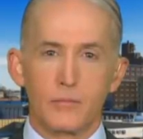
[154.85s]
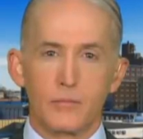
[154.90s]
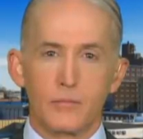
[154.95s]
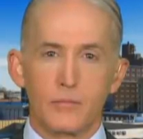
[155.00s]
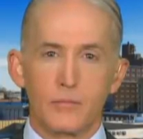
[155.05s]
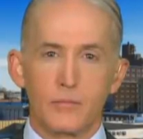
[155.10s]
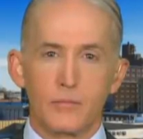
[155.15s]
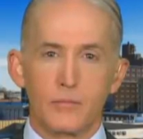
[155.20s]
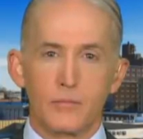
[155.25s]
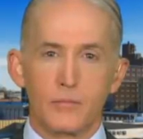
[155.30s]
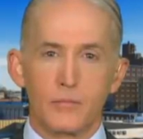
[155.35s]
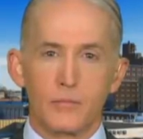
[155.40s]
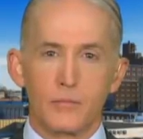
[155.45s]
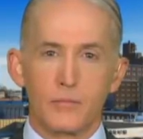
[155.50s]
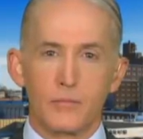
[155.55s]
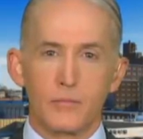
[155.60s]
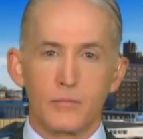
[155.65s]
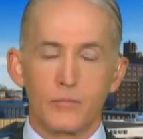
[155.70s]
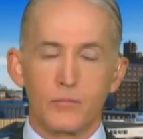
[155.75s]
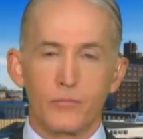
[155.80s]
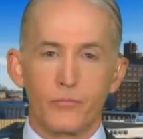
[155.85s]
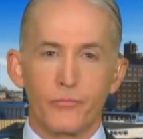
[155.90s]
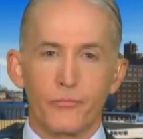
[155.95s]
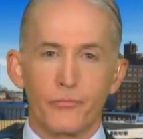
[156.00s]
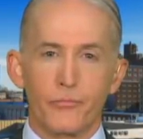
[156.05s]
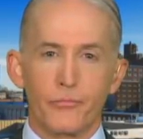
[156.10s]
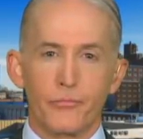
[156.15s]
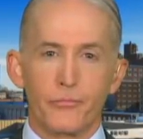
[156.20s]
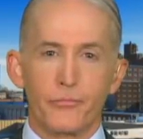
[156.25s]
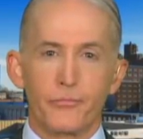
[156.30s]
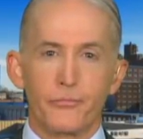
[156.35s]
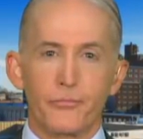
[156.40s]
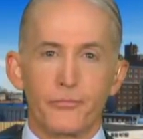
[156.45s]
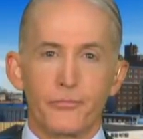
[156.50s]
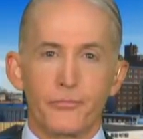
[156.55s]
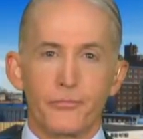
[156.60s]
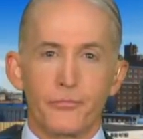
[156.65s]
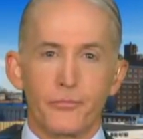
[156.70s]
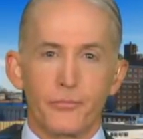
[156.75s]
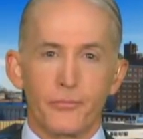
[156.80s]

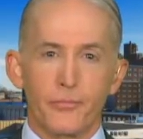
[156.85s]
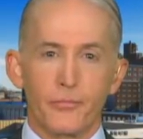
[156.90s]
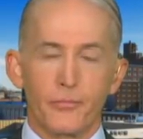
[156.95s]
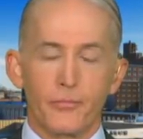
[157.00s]
(silent)